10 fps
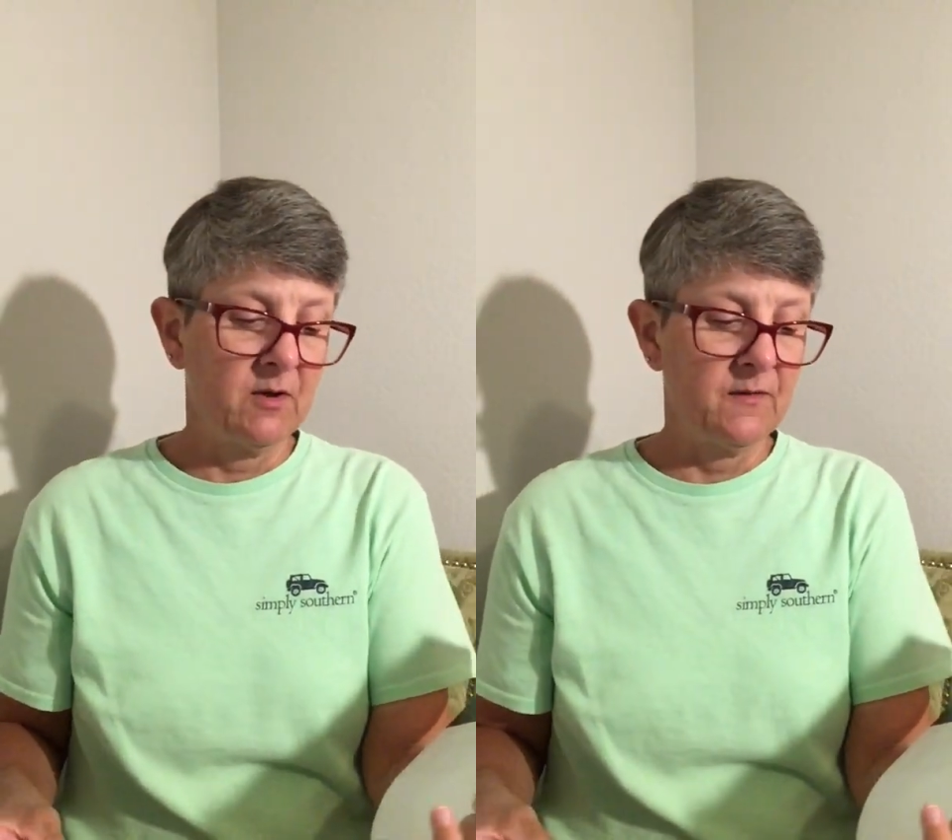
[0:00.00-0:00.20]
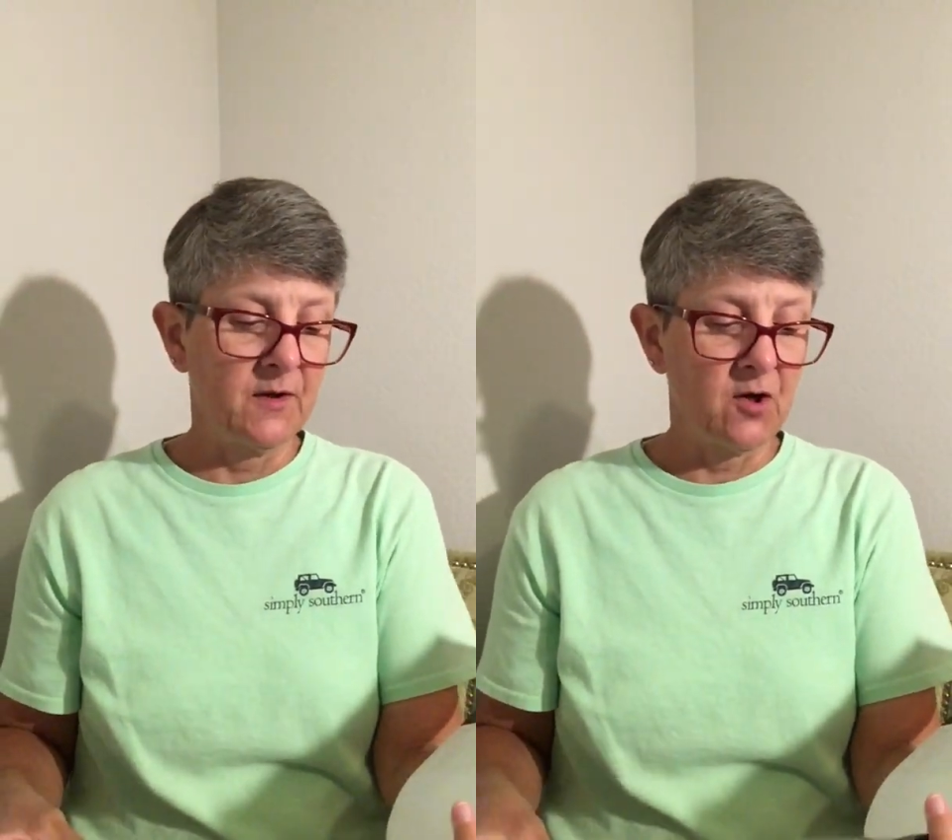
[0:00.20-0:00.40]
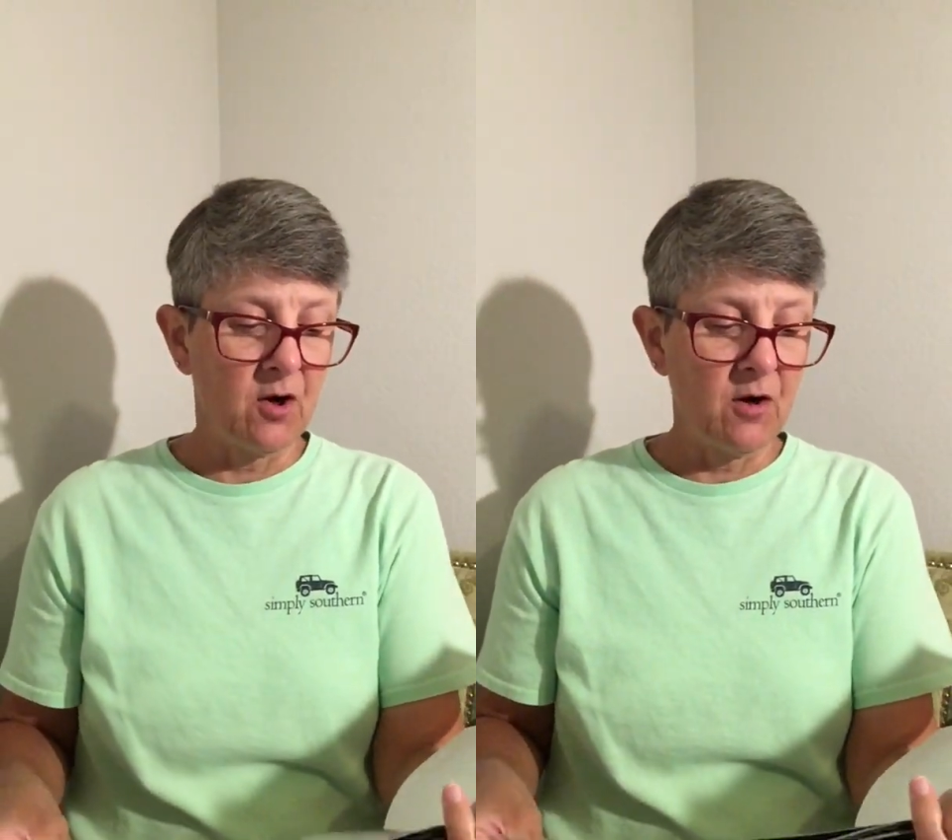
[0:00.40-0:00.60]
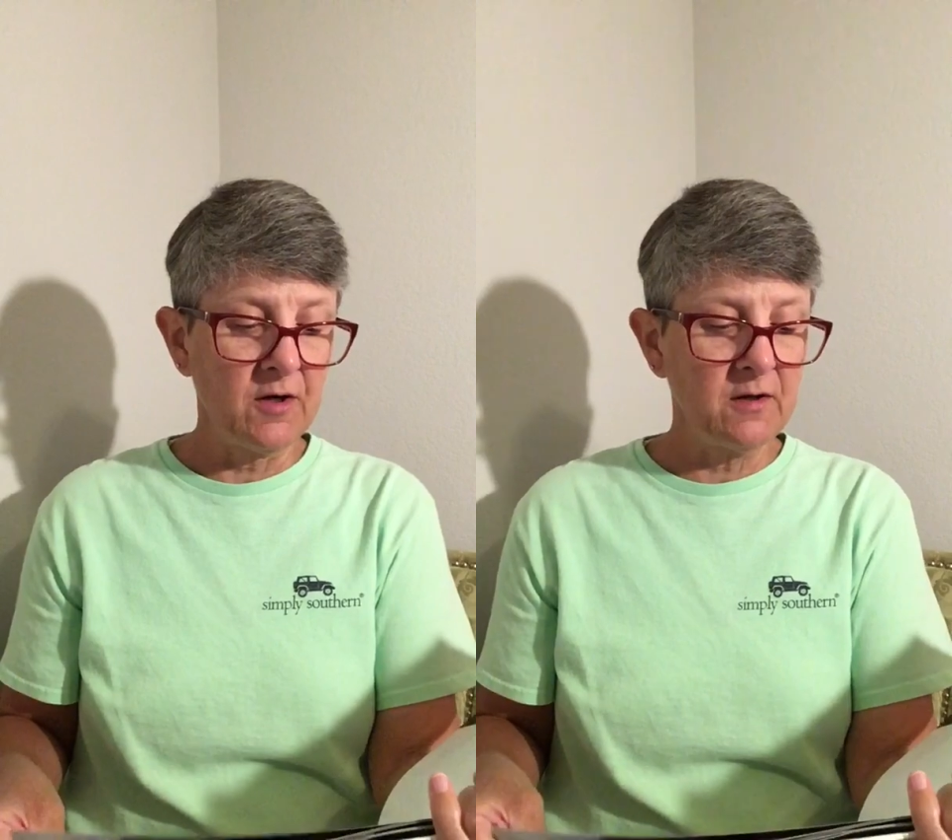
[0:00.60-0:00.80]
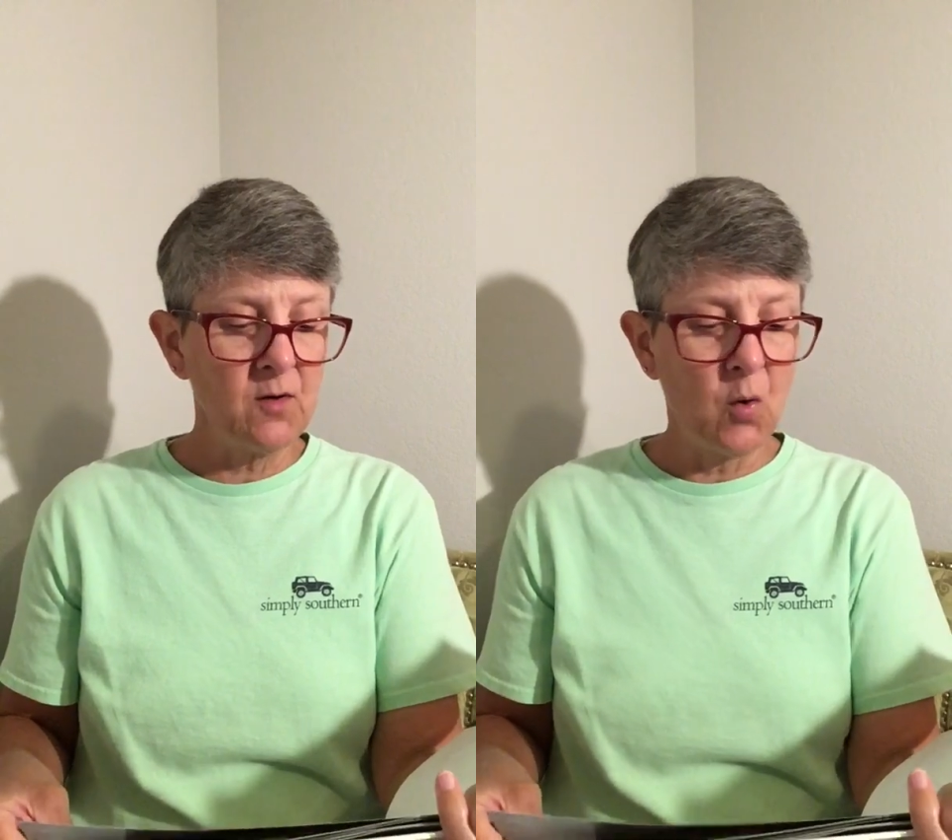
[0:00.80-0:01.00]
the
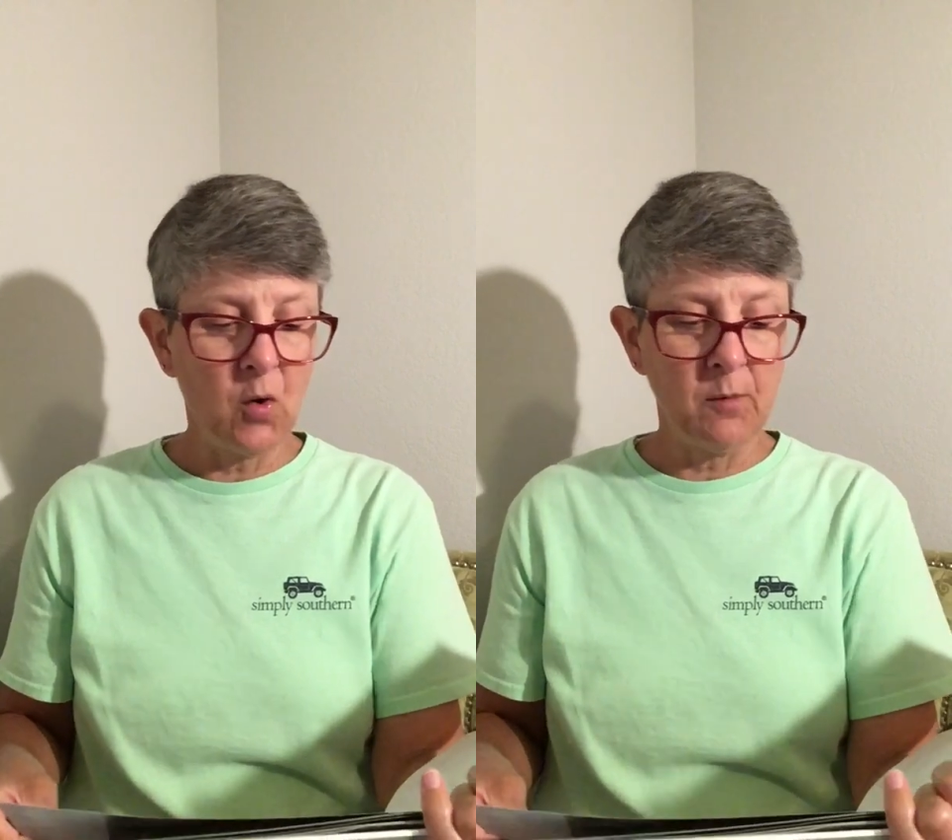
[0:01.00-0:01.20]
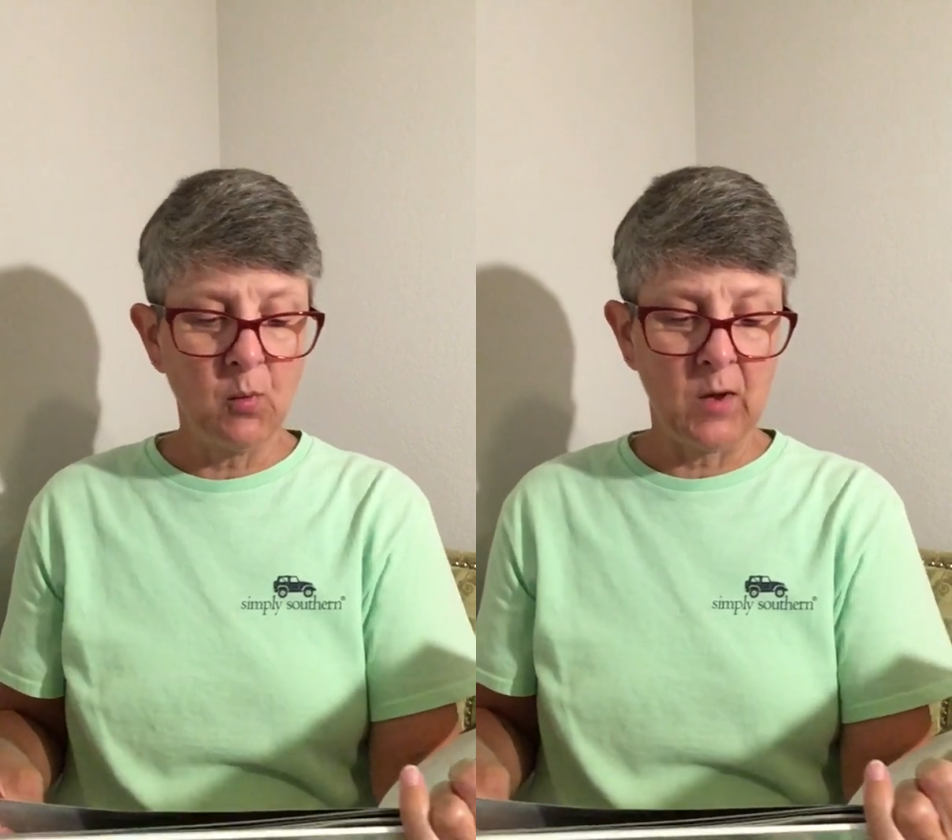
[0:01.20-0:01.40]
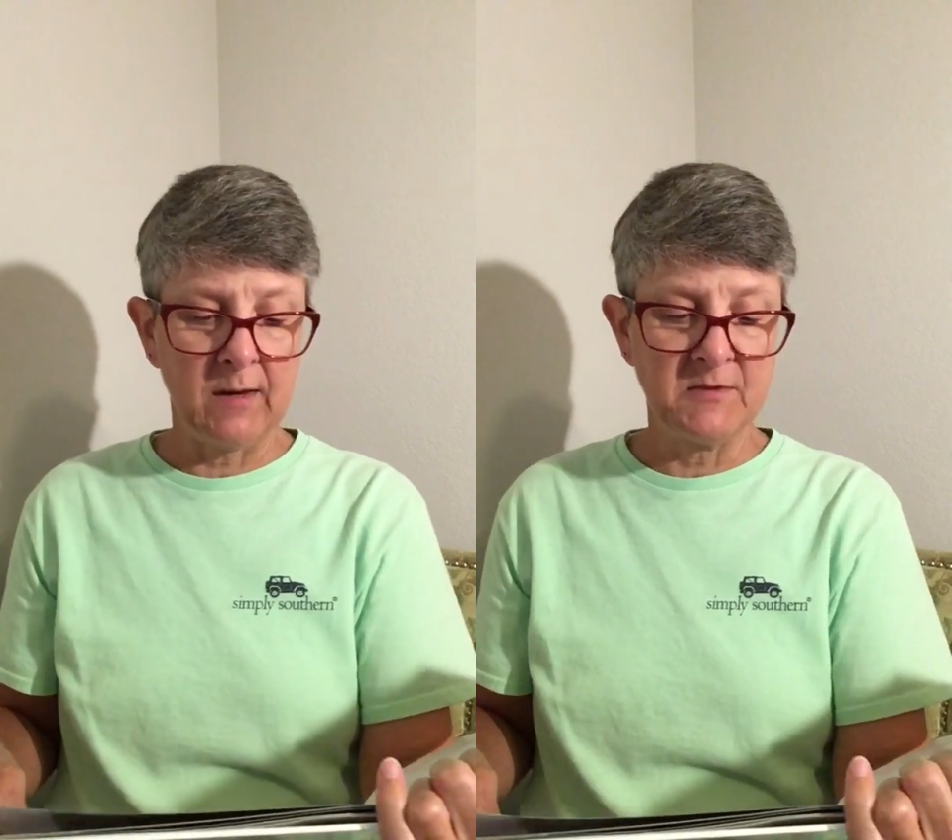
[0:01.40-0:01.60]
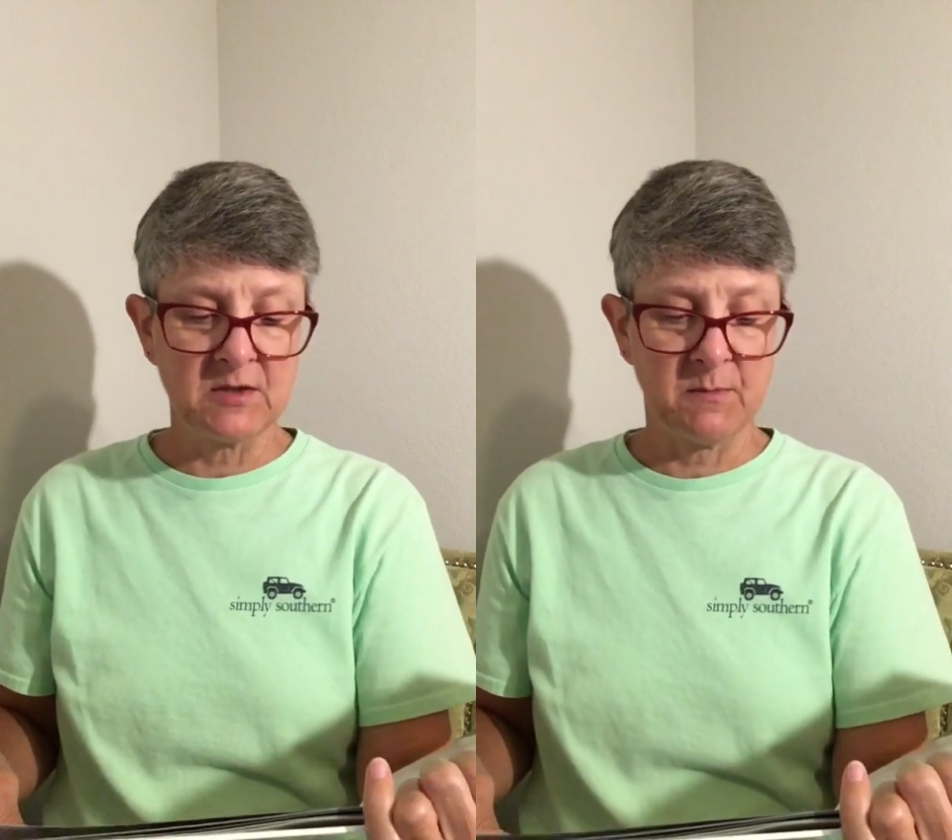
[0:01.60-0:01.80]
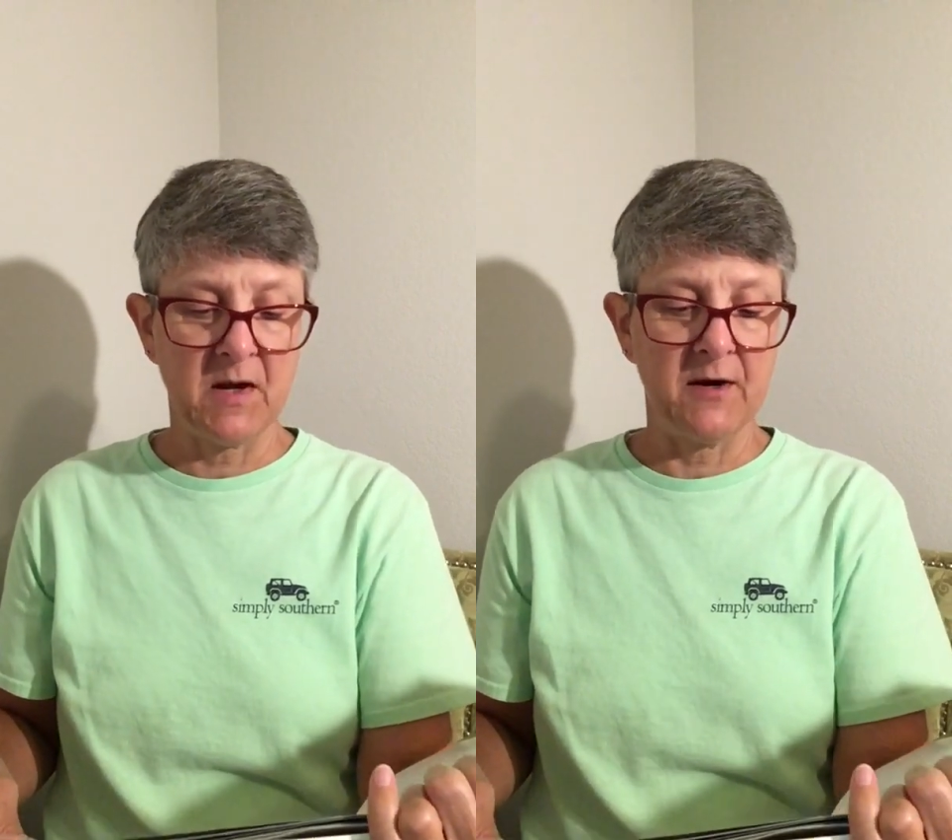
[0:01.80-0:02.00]
garden orb web
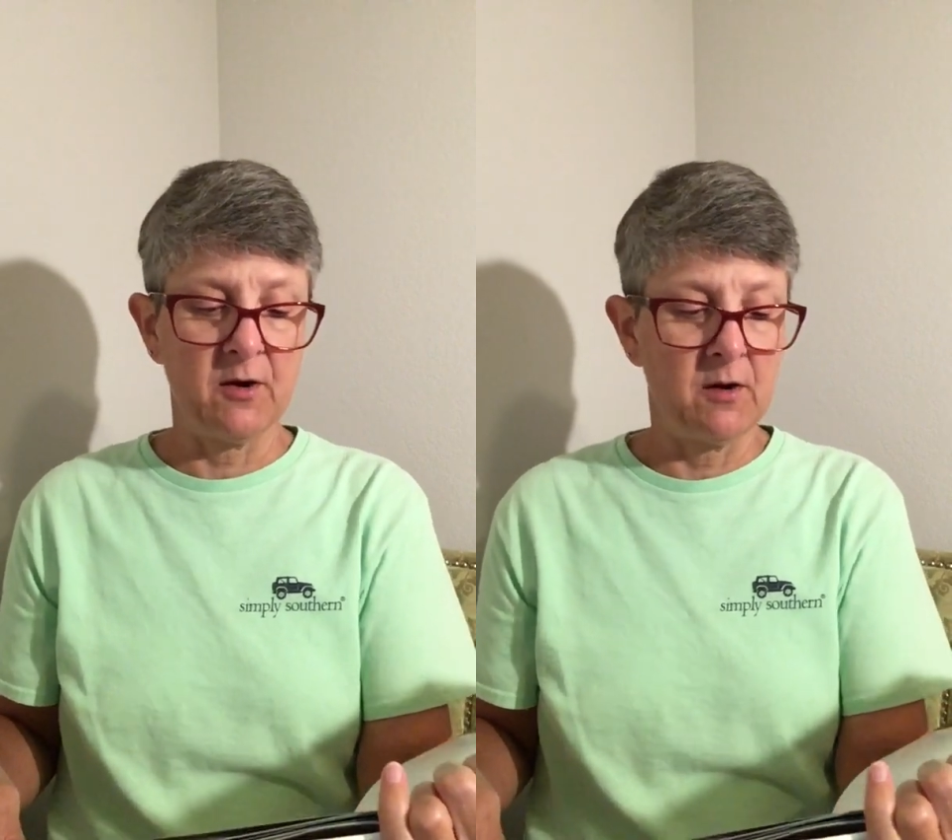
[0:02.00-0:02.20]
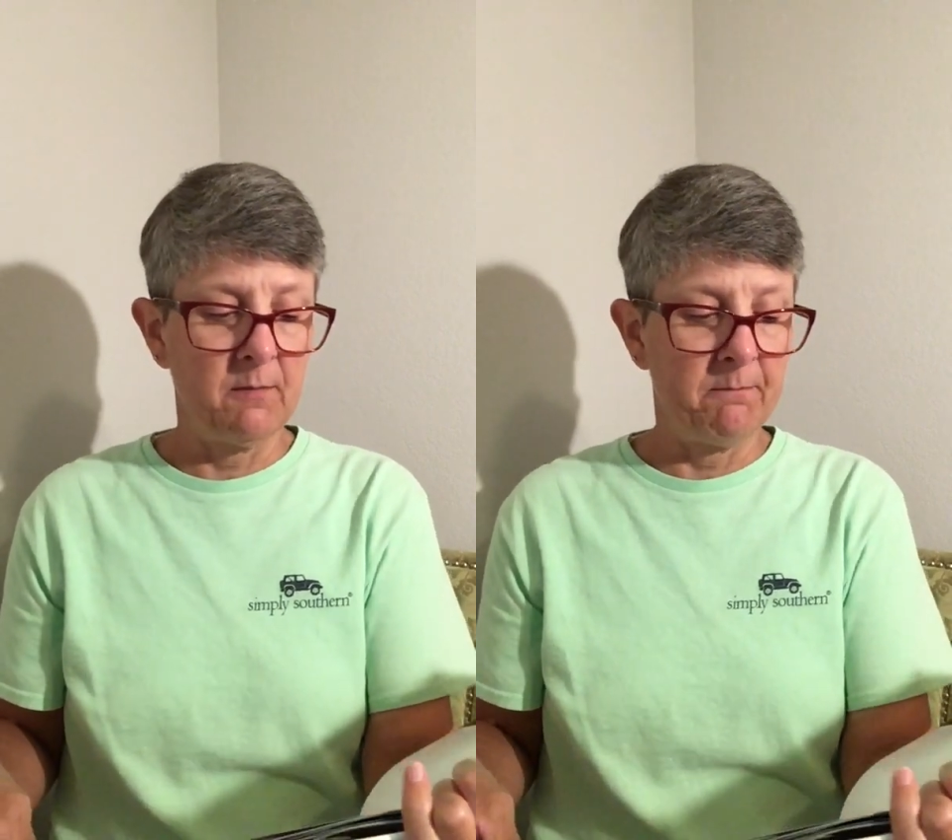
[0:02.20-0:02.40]
spider